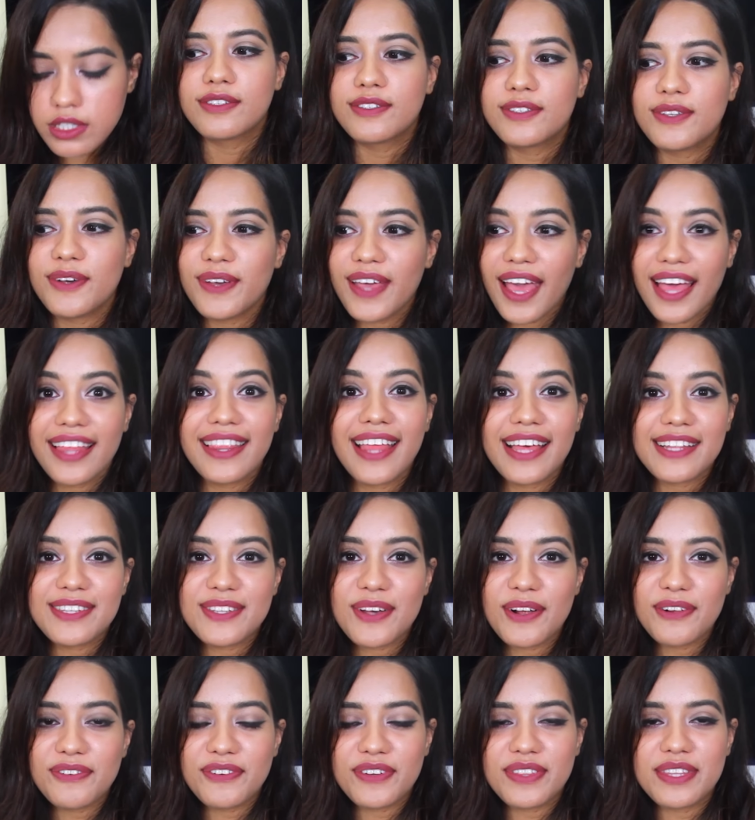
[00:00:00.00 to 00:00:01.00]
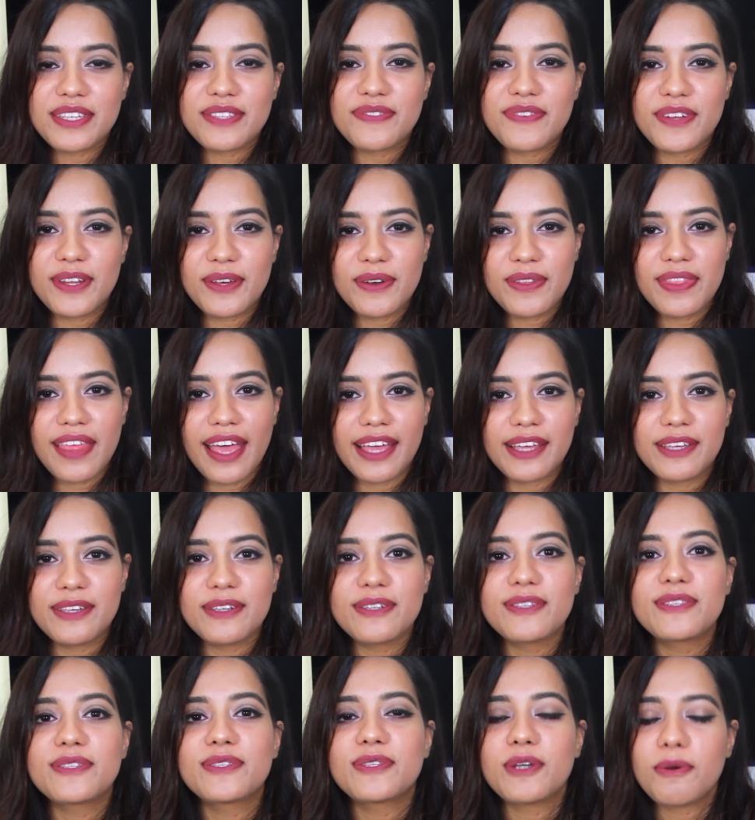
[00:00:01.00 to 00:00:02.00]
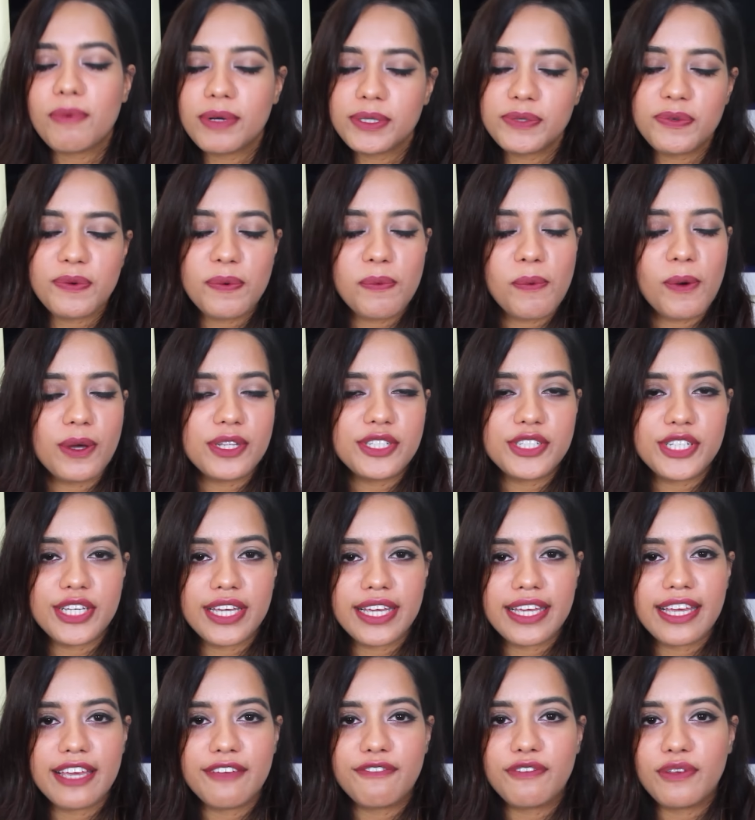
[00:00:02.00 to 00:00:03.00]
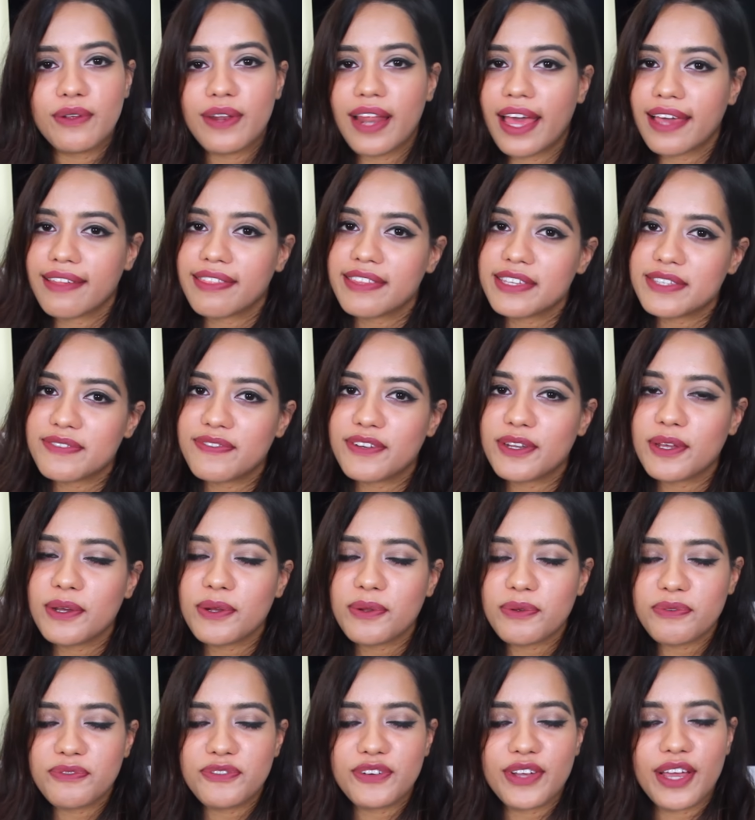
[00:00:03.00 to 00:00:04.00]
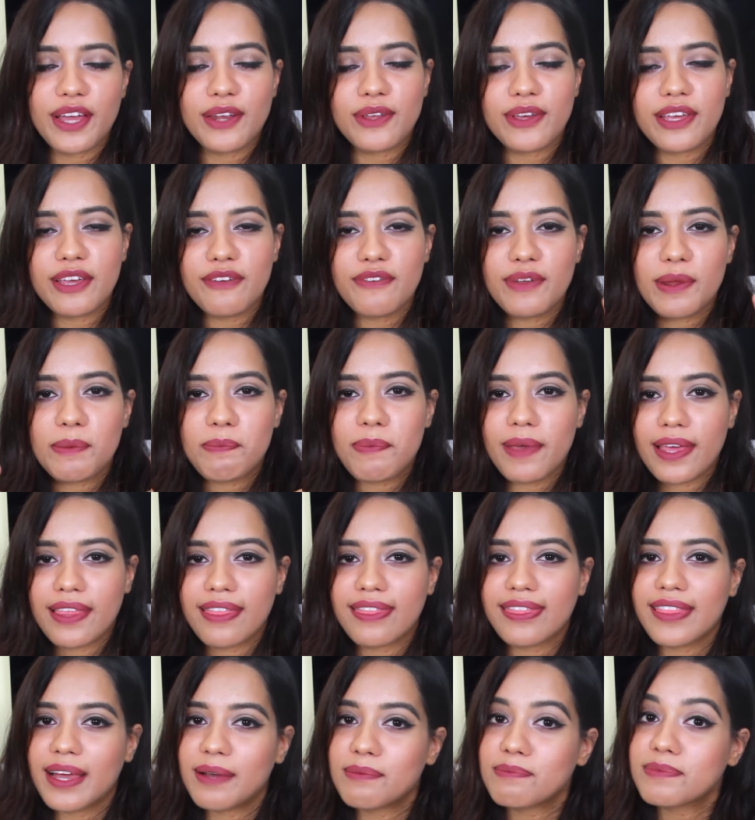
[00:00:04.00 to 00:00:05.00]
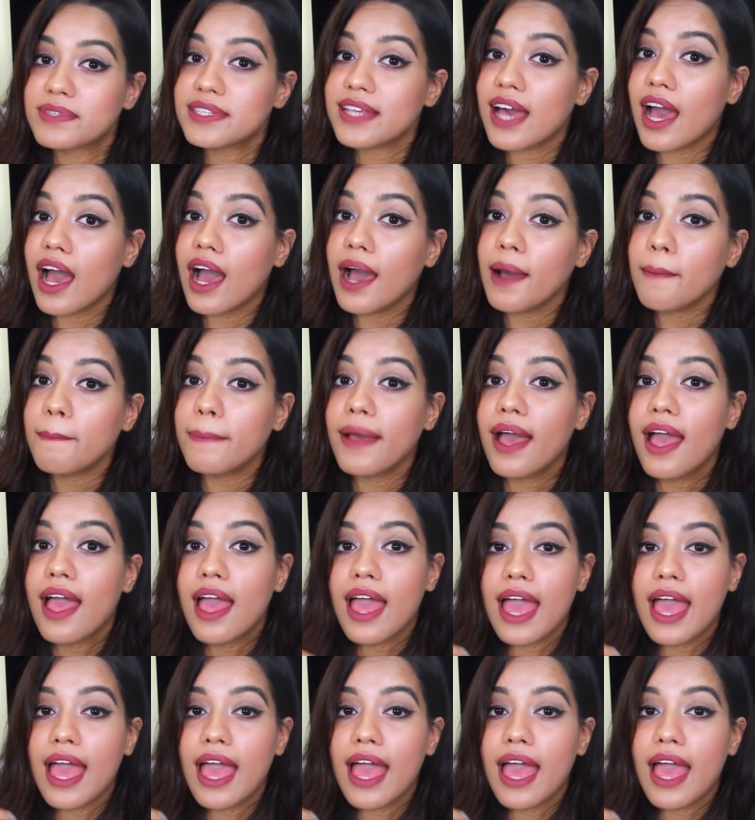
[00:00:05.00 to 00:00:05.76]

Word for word: So yeah, that's all for this video. Thank you so much for watching. If you like this video, don't forget to give it a big thumbs up,